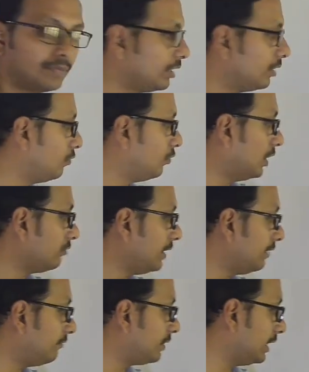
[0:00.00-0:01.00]
What we
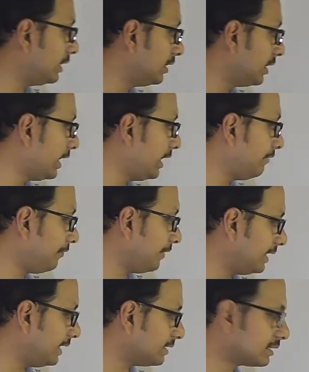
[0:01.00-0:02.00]
have done, F
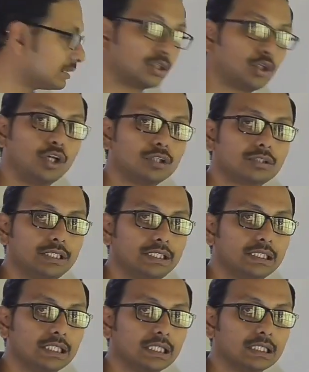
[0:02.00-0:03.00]
is cos
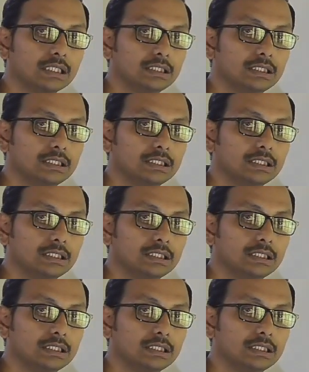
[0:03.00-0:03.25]
theta.